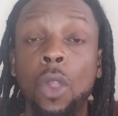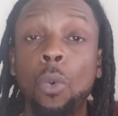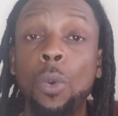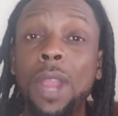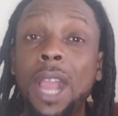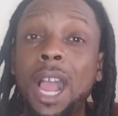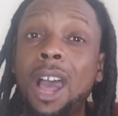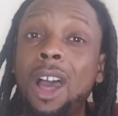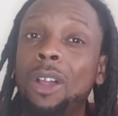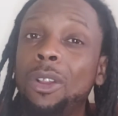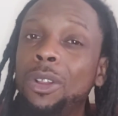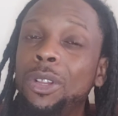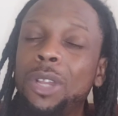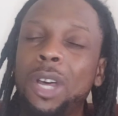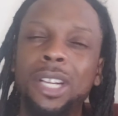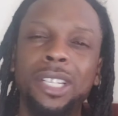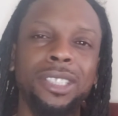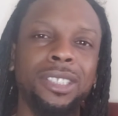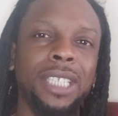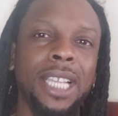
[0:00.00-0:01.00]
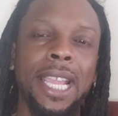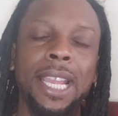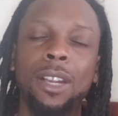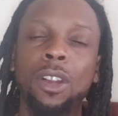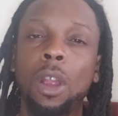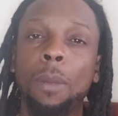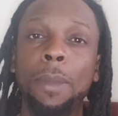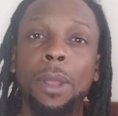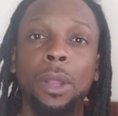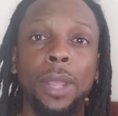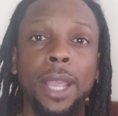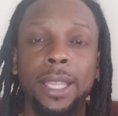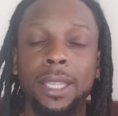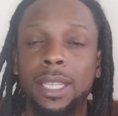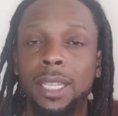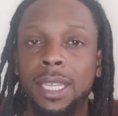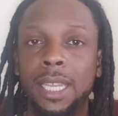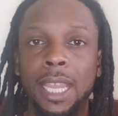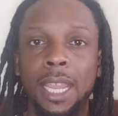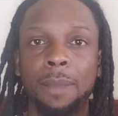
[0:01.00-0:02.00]
We all understand Carmelo
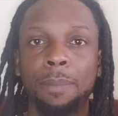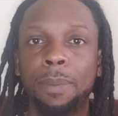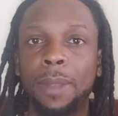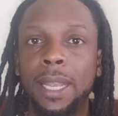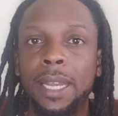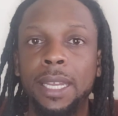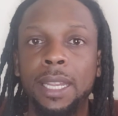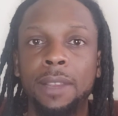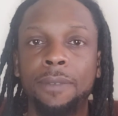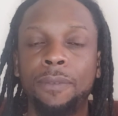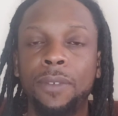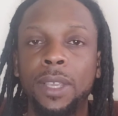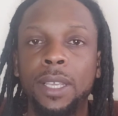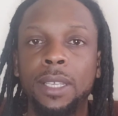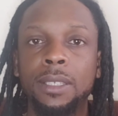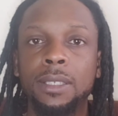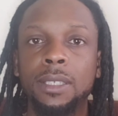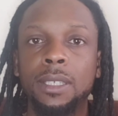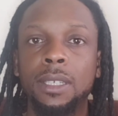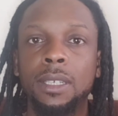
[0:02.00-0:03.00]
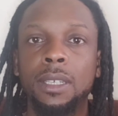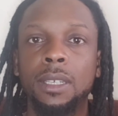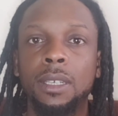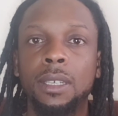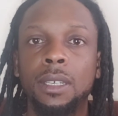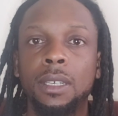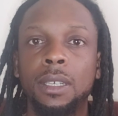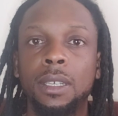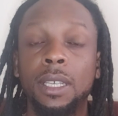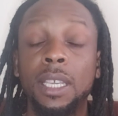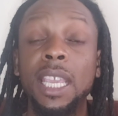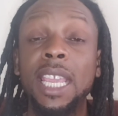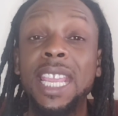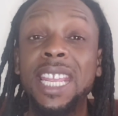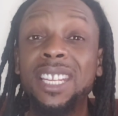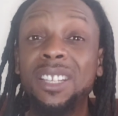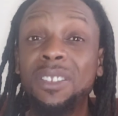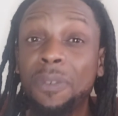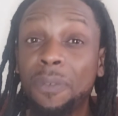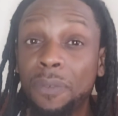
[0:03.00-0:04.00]
Anthony can't play defense
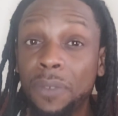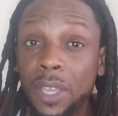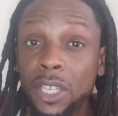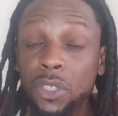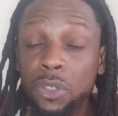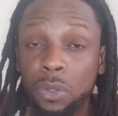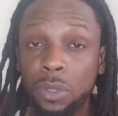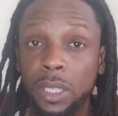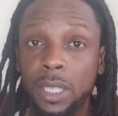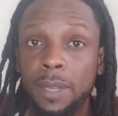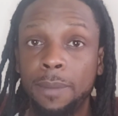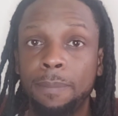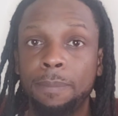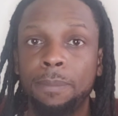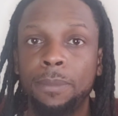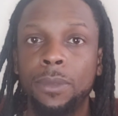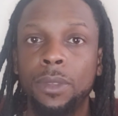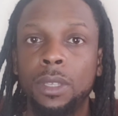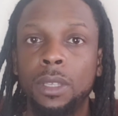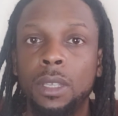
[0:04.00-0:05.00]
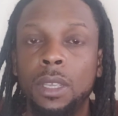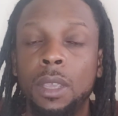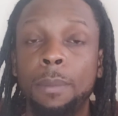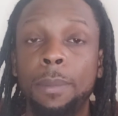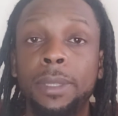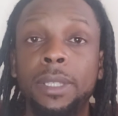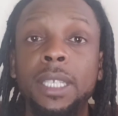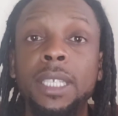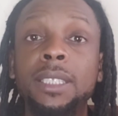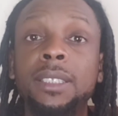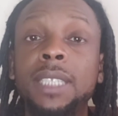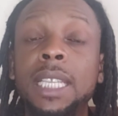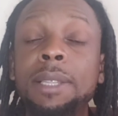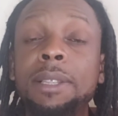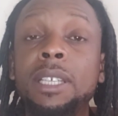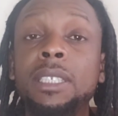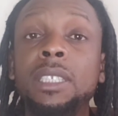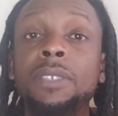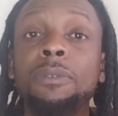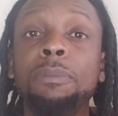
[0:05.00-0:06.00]
individually. But this
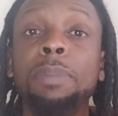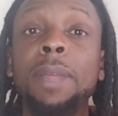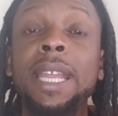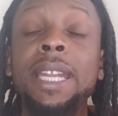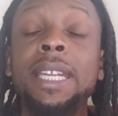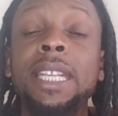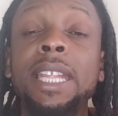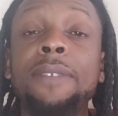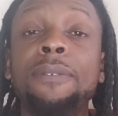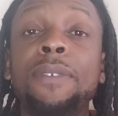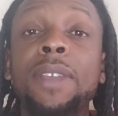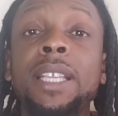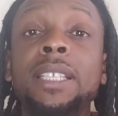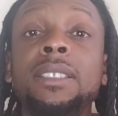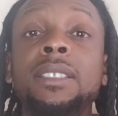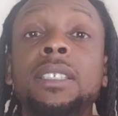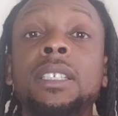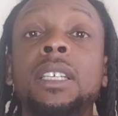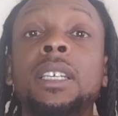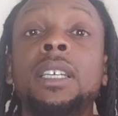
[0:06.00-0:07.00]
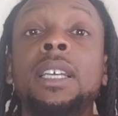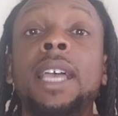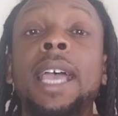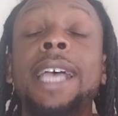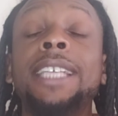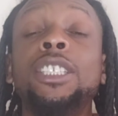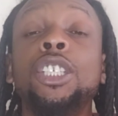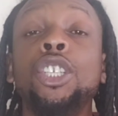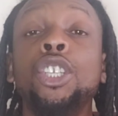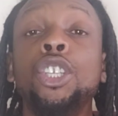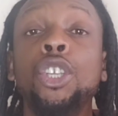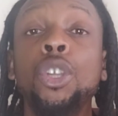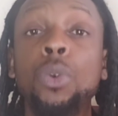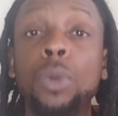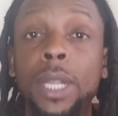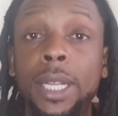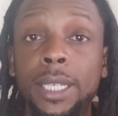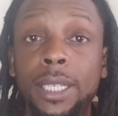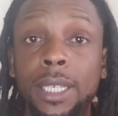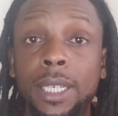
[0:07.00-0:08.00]
team doesn't even play defense as a
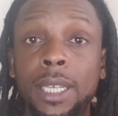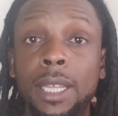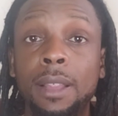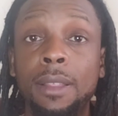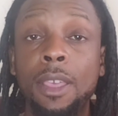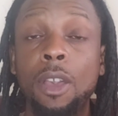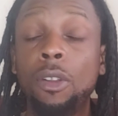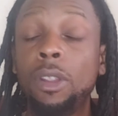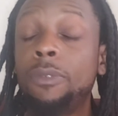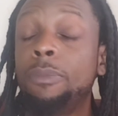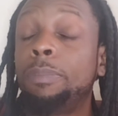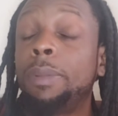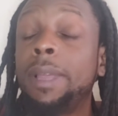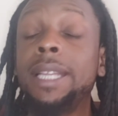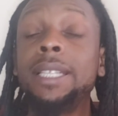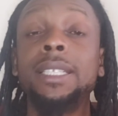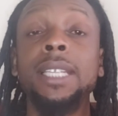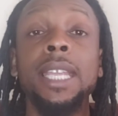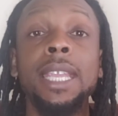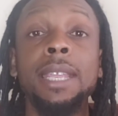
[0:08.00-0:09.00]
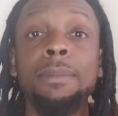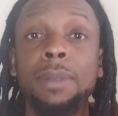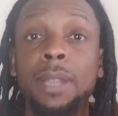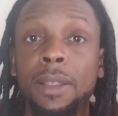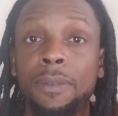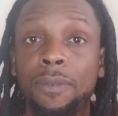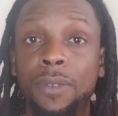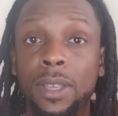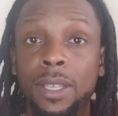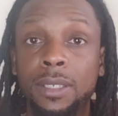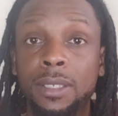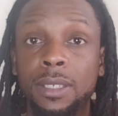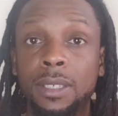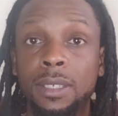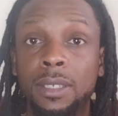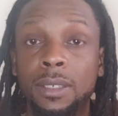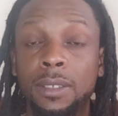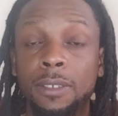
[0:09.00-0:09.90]
unit. They don't even play team defense.